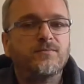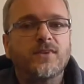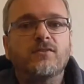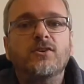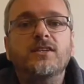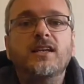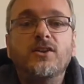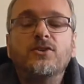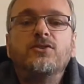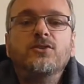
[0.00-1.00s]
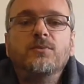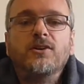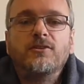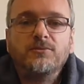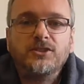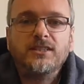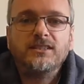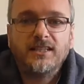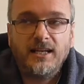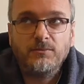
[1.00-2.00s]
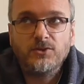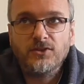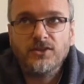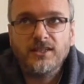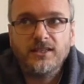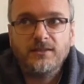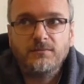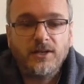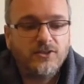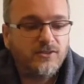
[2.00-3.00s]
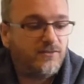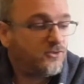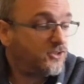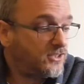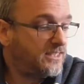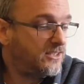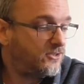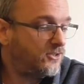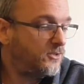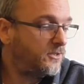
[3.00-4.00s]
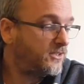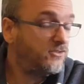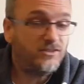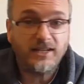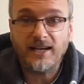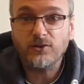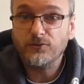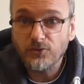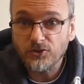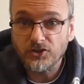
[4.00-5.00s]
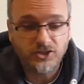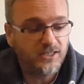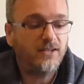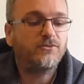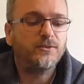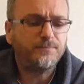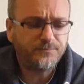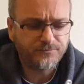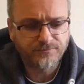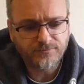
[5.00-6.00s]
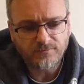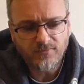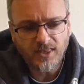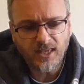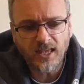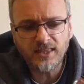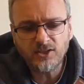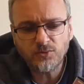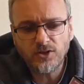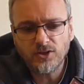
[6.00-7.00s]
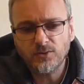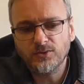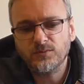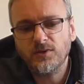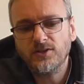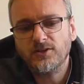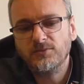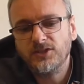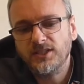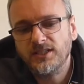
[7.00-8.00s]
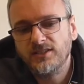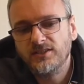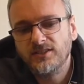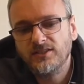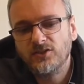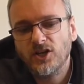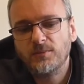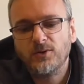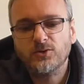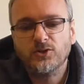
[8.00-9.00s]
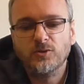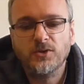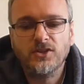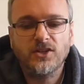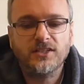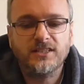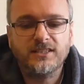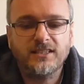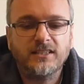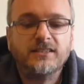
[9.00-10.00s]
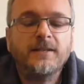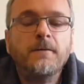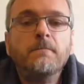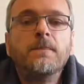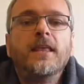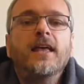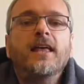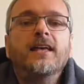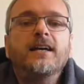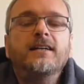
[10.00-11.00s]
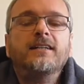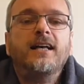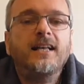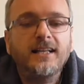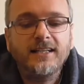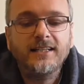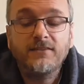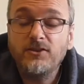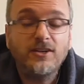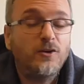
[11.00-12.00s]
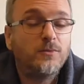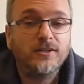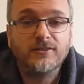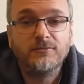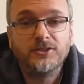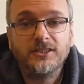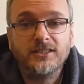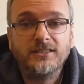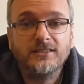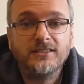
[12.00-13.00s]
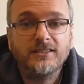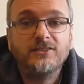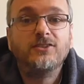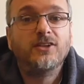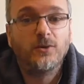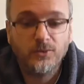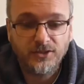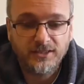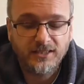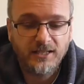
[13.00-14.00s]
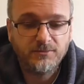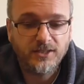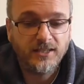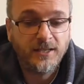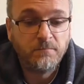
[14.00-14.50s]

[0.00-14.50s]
I've got the other 2 Micro Machines games on the Mega Drive, so I just needed 2, and she had all 4 because she loved them. And this one I got was Micro Machines Turbo Tournament 96. If you know Micro Machines, you know what these games are.